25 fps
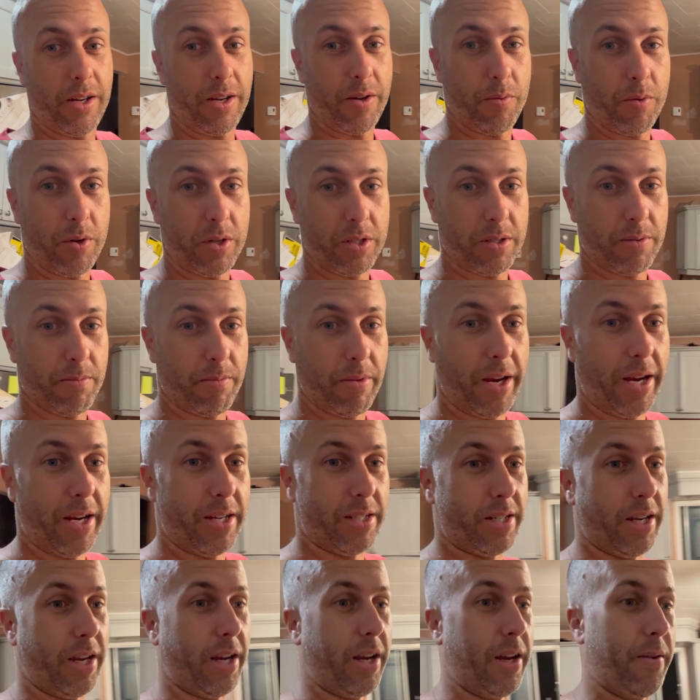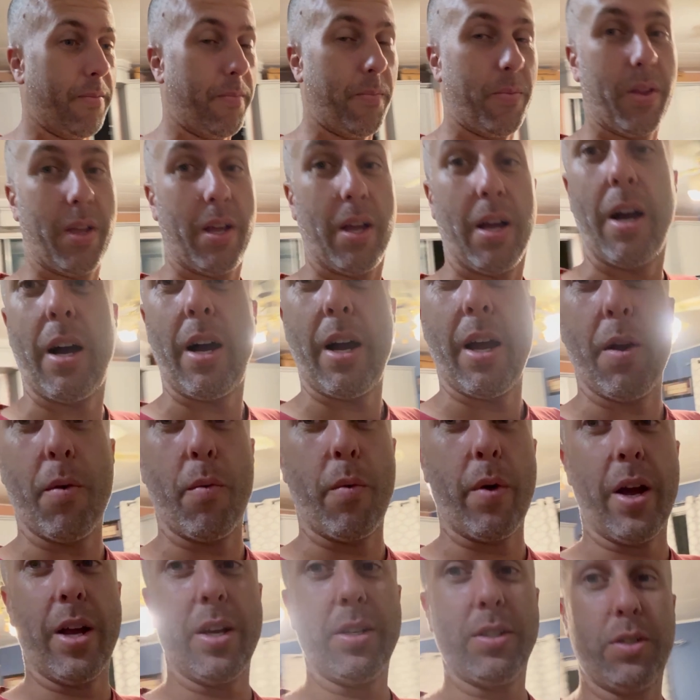It was amazing.
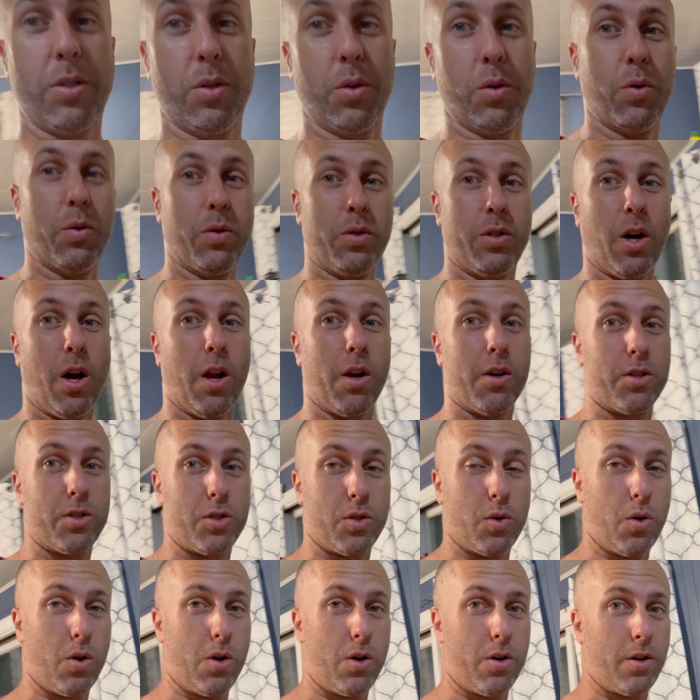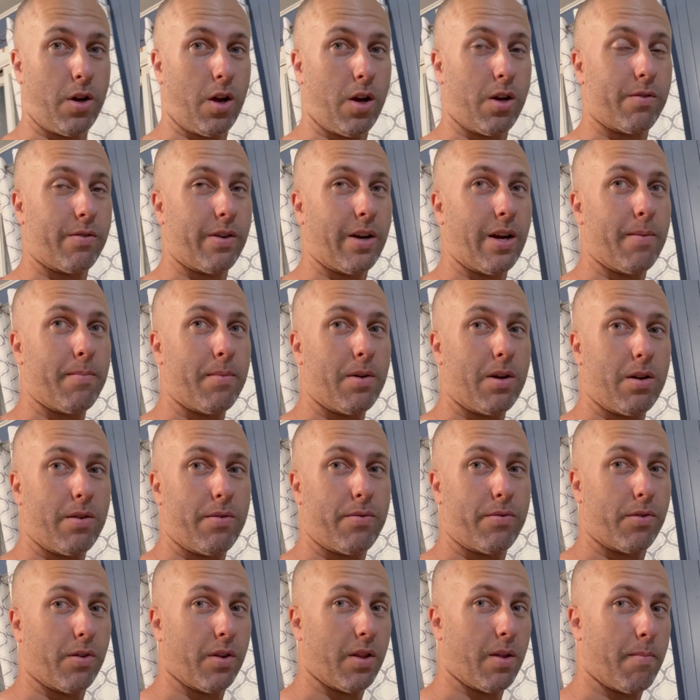I went to dollar store,
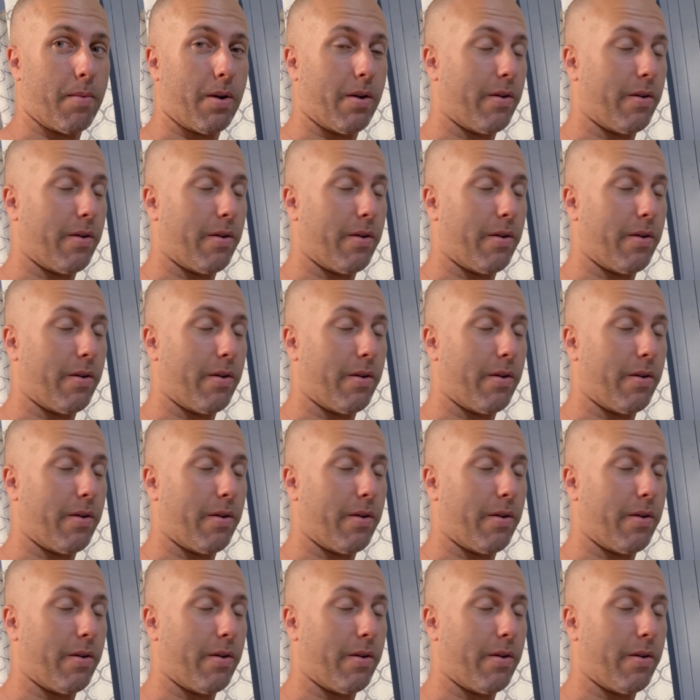Dollarama for the